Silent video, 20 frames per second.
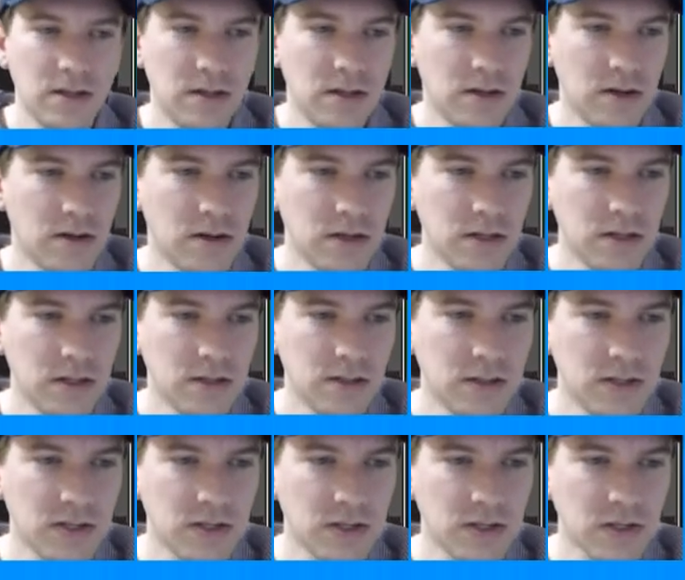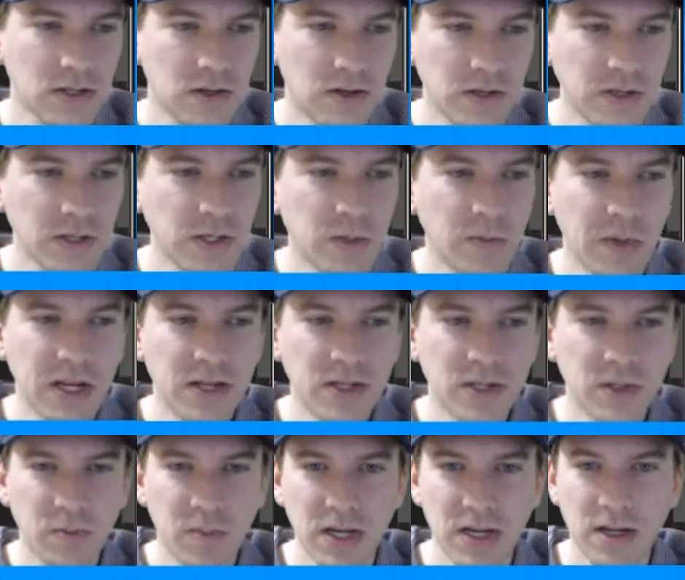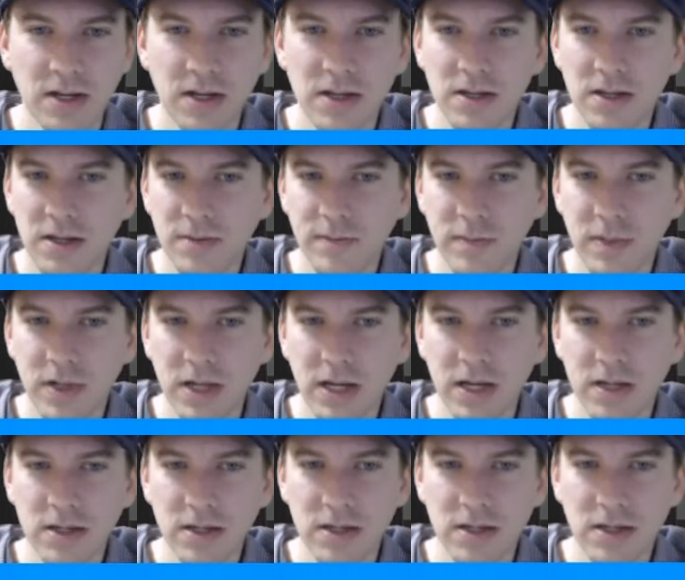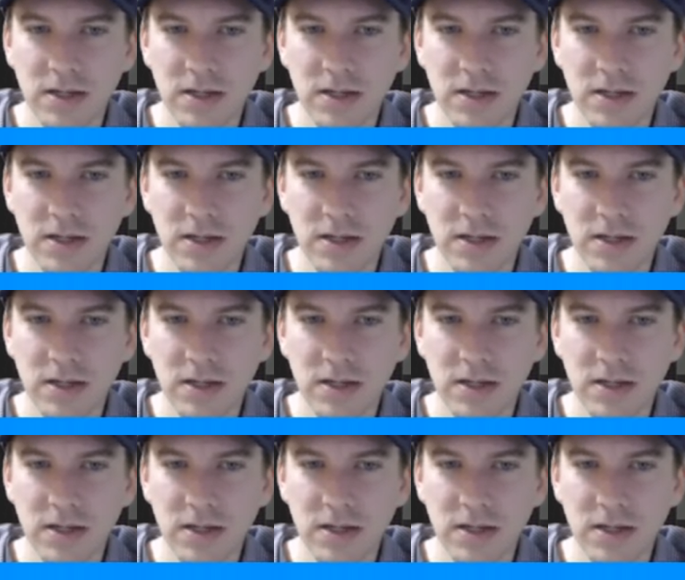Alright, let's just call a spade black.